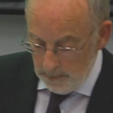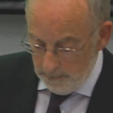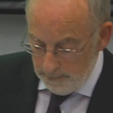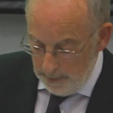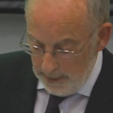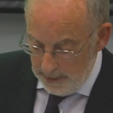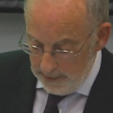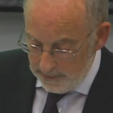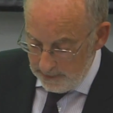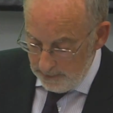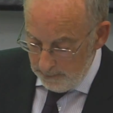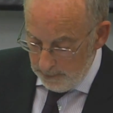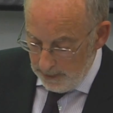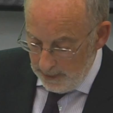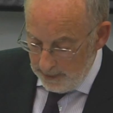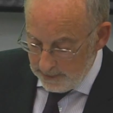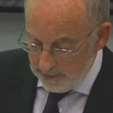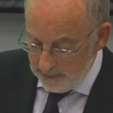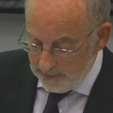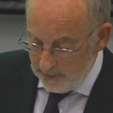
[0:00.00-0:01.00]
of banks in
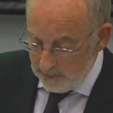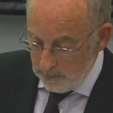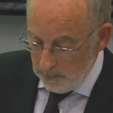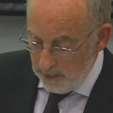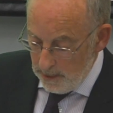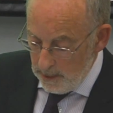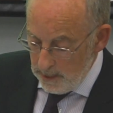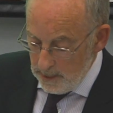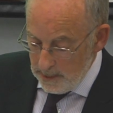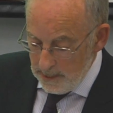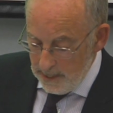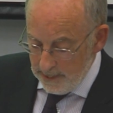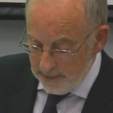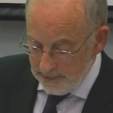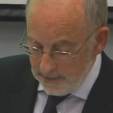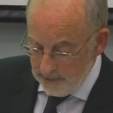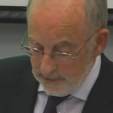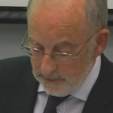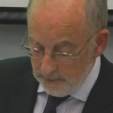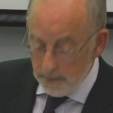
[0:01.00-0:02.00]
practice as we learn
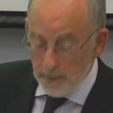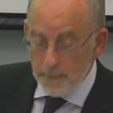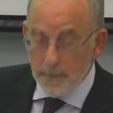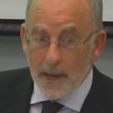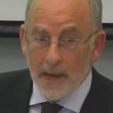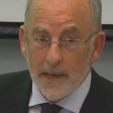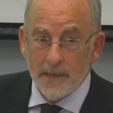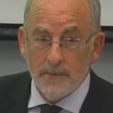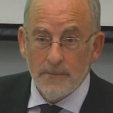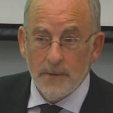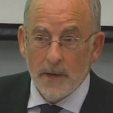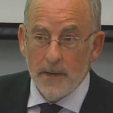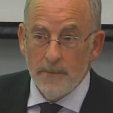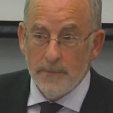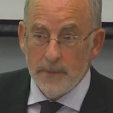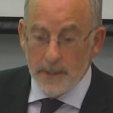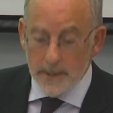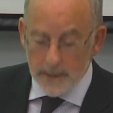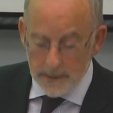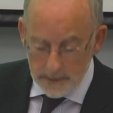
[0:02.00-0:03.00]
lessons from the past 5
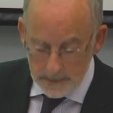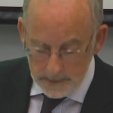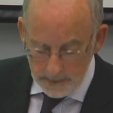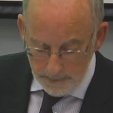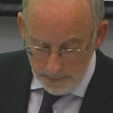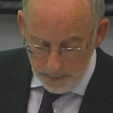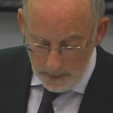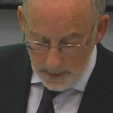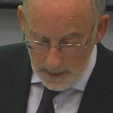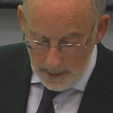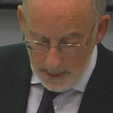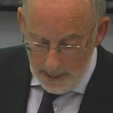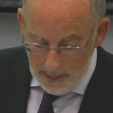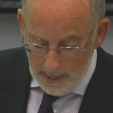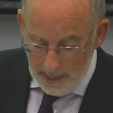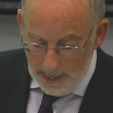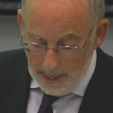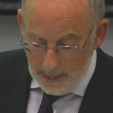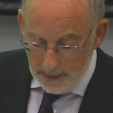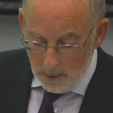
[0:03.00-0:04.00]
years,
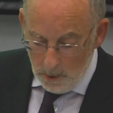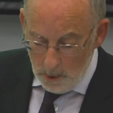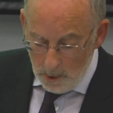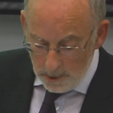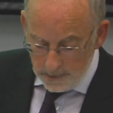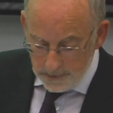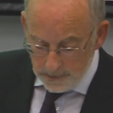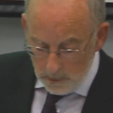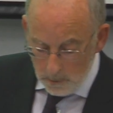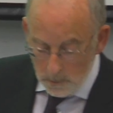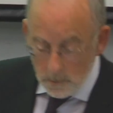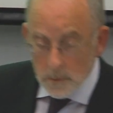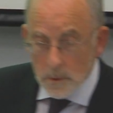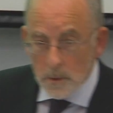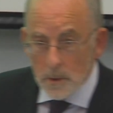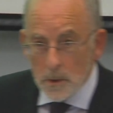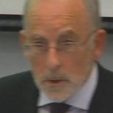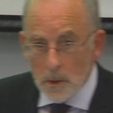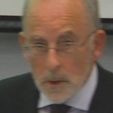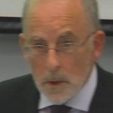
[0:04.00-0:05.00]
and also
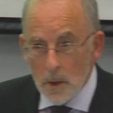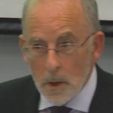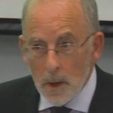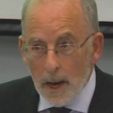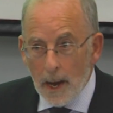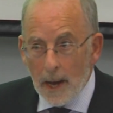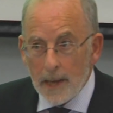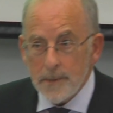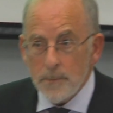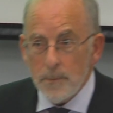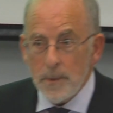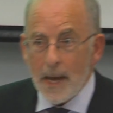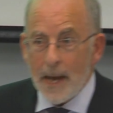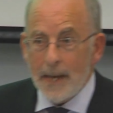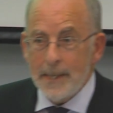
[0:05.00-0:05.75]
as we